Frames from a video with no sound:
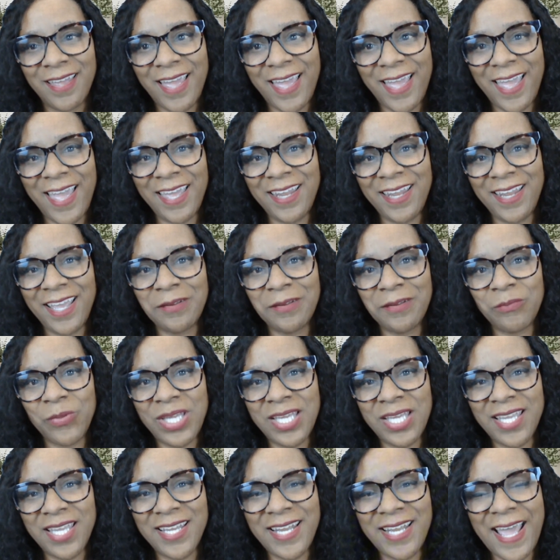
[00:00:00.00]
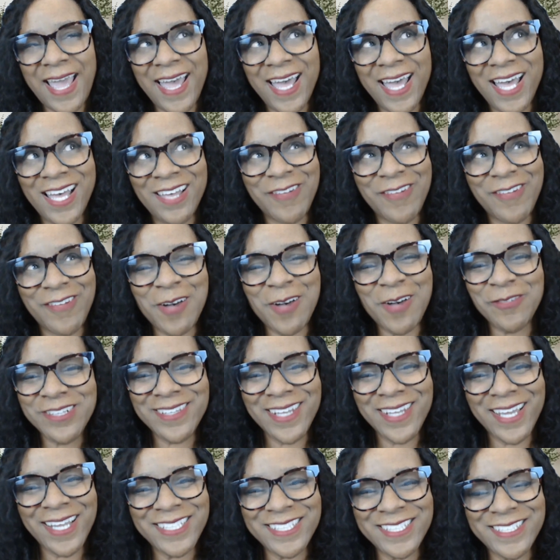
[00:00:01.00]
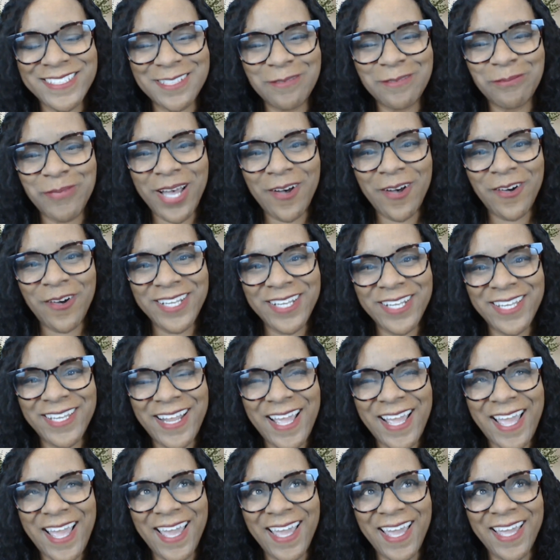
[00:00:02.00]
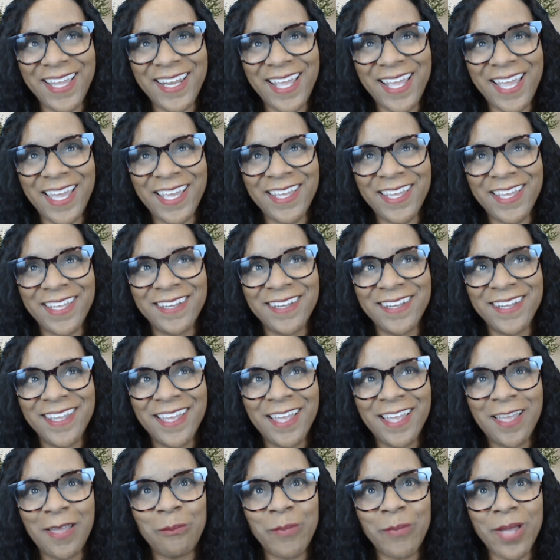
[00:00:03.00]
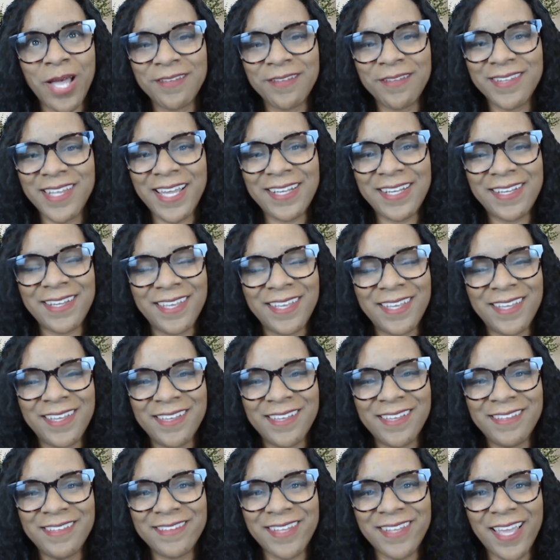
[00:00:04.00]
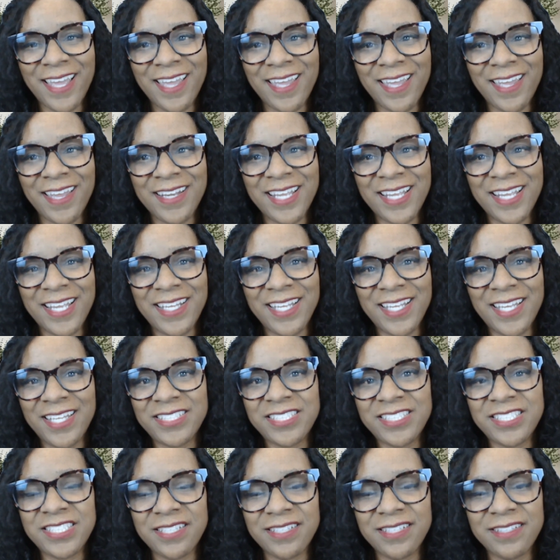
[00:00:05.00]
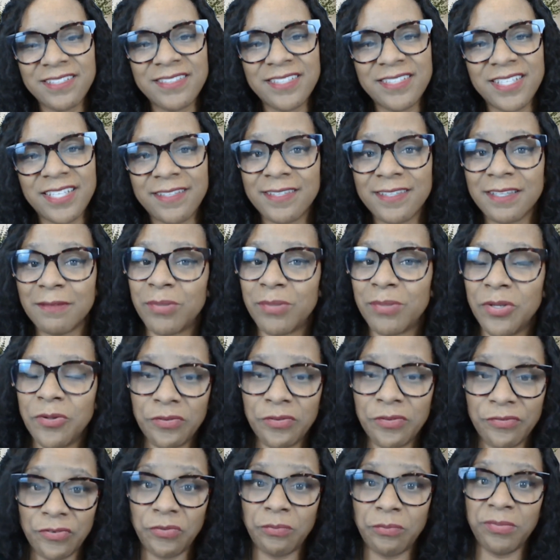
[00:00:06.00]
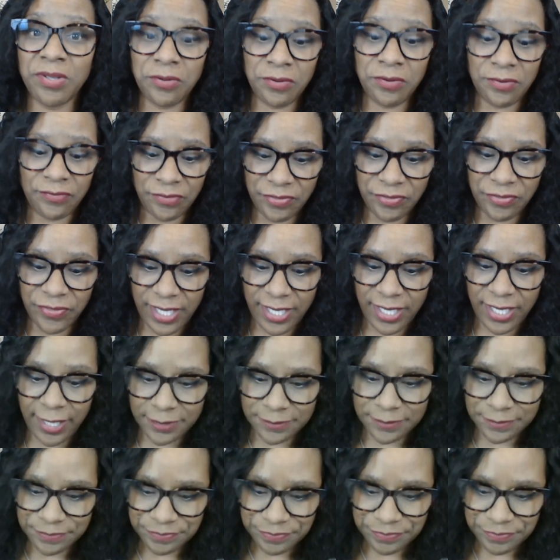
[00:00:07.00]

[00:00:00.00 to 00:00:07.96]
and we can have conversations about it and bounce ideas, and it's a beautiful, beautiful thing.